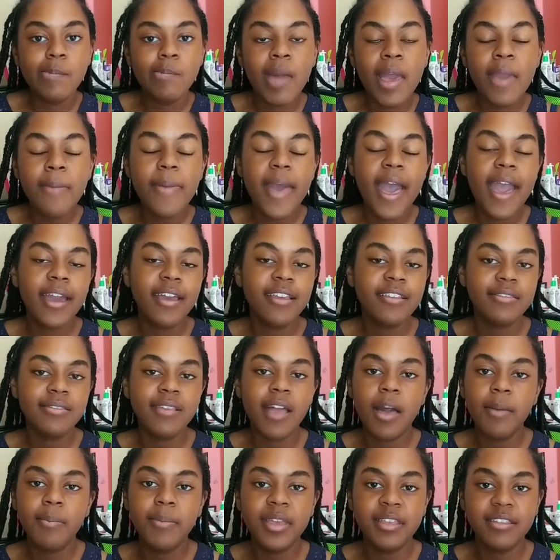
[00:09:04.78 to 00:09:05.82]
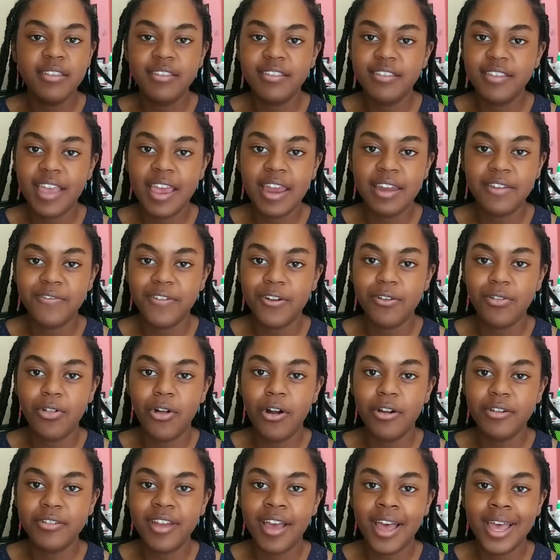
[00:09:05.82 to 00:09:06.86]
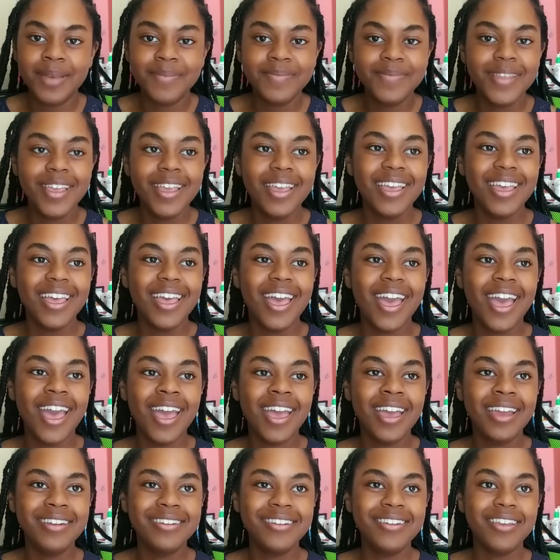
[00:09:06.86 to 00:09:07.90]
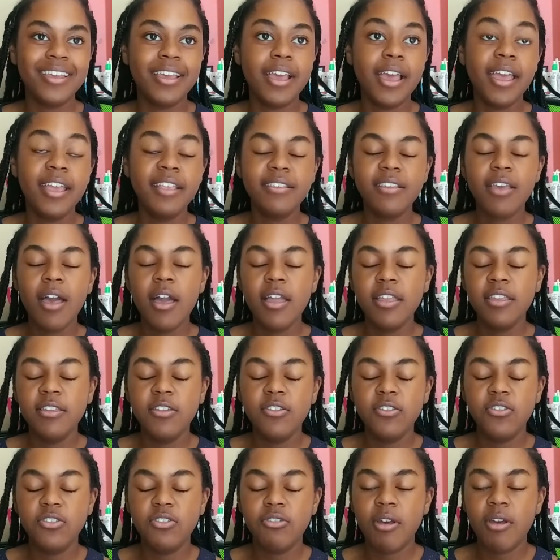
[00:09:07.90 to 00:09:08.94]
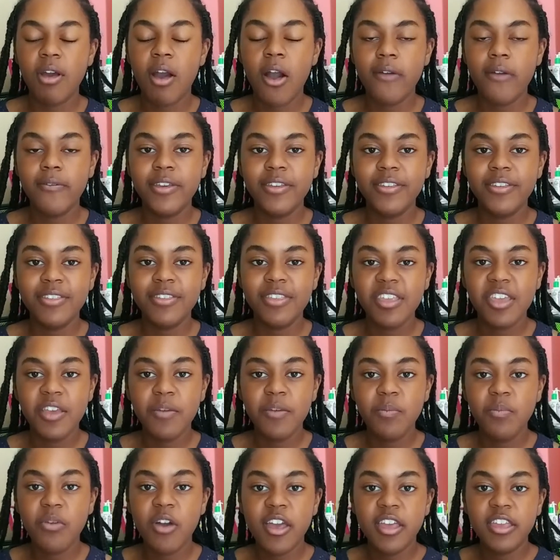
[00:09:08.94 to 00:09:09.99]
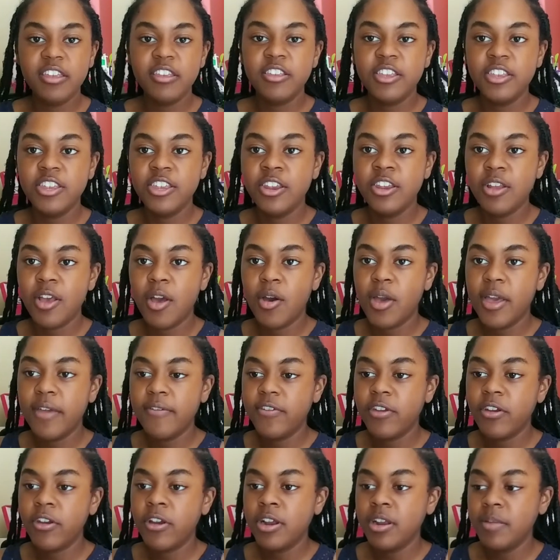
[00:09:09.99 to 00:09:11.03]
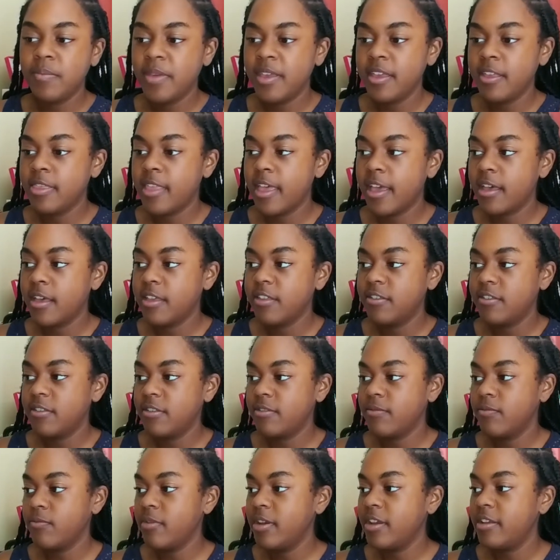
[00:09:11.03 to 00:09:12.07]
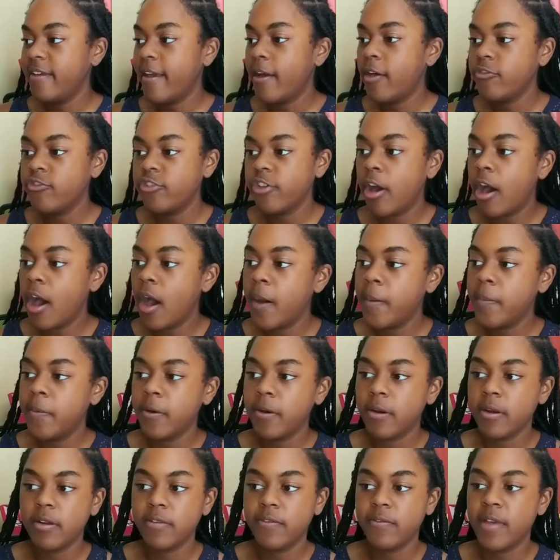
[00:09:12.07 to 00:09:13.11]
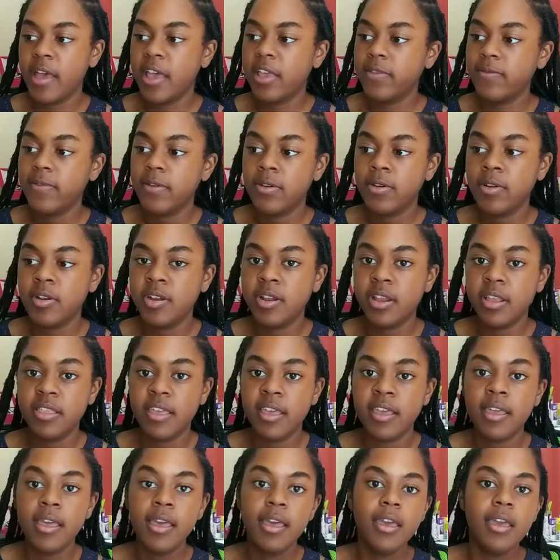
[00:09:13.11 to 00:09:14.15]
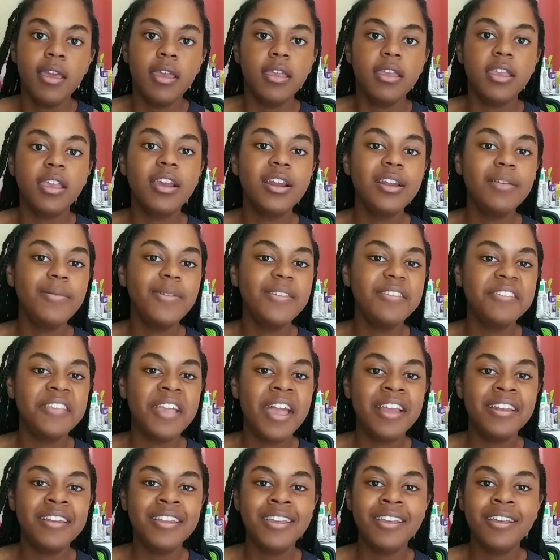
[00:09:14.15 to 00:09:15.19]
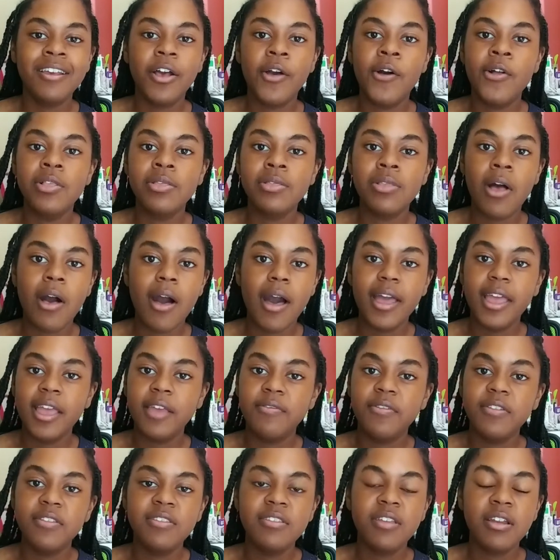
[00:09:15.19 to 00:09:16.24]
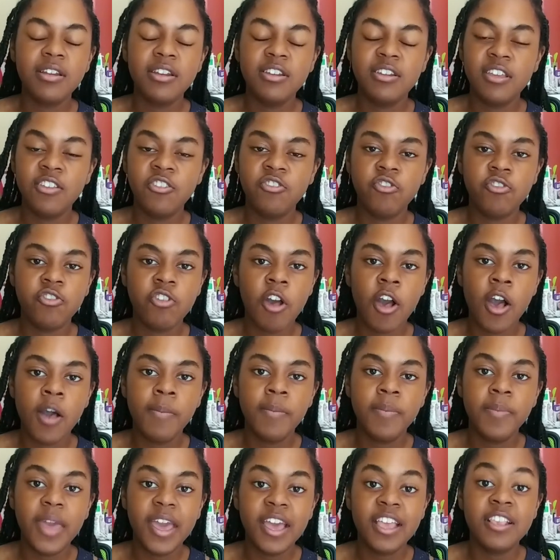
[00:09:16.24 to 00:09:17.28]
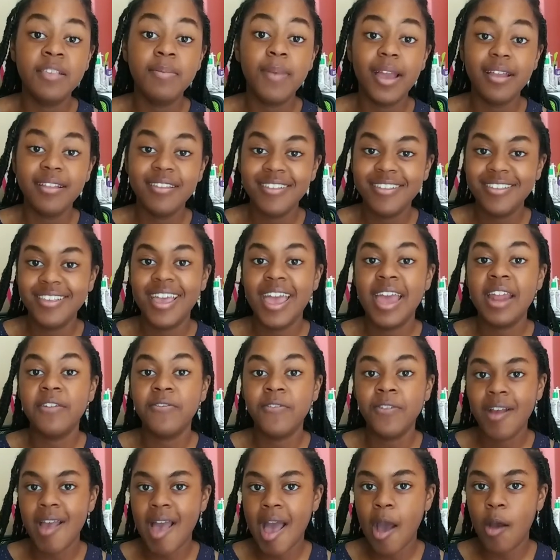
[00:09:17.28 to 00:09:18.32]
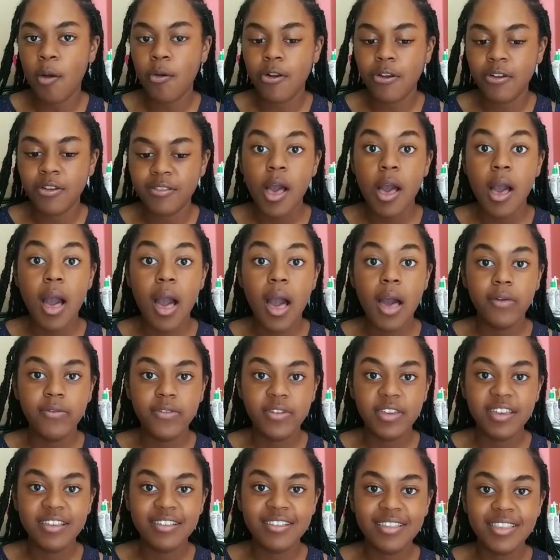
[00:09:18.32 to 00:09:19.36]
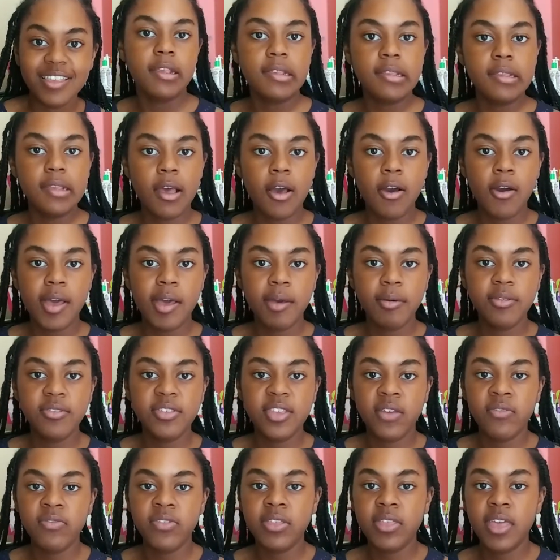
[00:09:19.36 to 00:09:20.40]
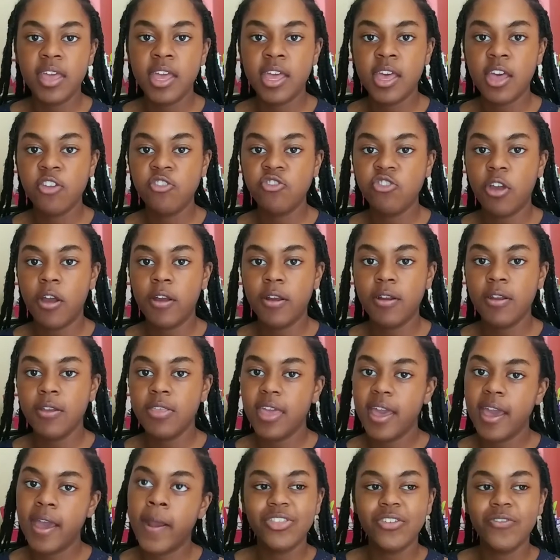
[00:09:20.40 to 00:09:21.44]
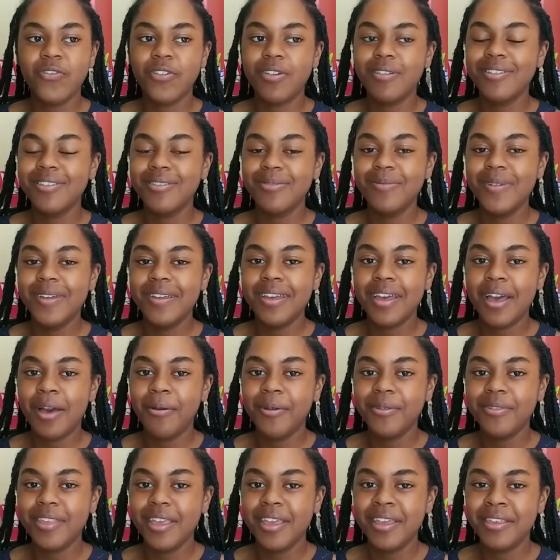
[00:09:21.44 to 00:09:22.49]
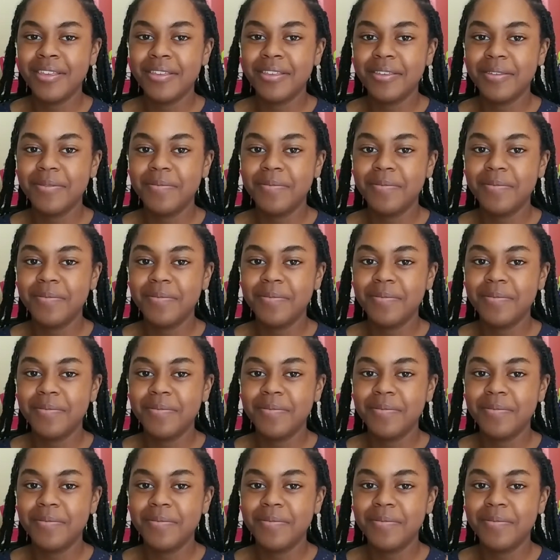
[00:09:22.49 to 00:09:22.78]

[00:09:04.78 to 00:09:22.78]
my back is not meant to stand for a long time, and it's gotten used to it obviously. But you know, if you're going to be in like a retail job or fast food or anything, you're going to be standing a lot. If it's not a desk job, expect to stand for hours obviously. So it was definitely like a shocker there first week, I was like